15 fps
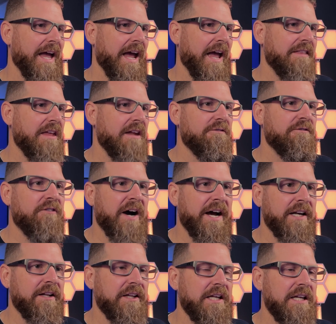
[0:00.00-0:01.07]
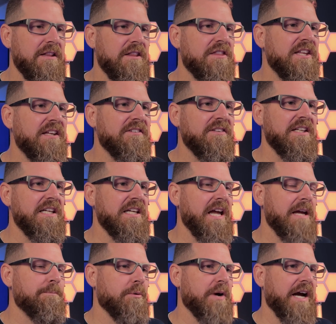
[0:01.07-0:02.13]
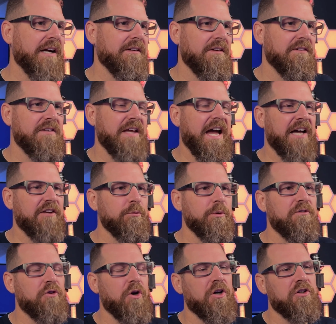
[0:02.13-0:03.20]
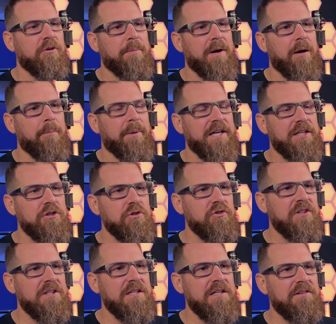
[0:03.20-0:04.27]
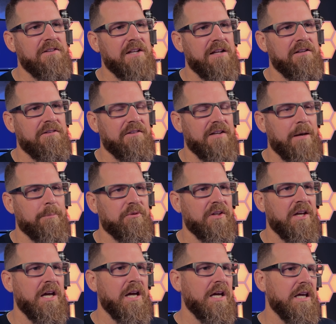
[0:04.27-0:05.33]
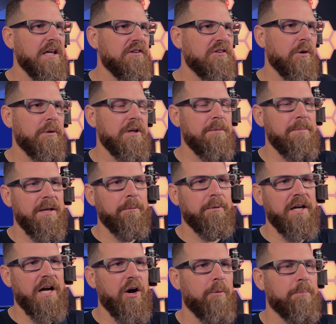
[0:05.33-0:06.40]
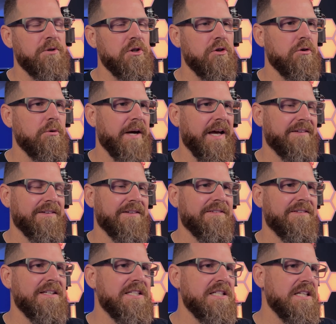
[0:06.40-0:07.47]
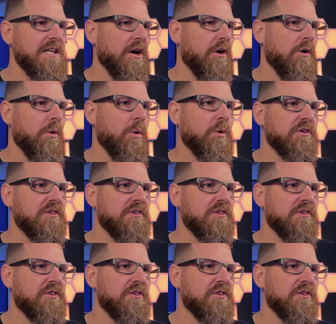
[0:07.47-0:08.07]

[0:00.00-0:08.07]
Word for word: And then finally, this EA practice, as we've talked about, by using these 10 steps, is going to be able to help you as a CTO or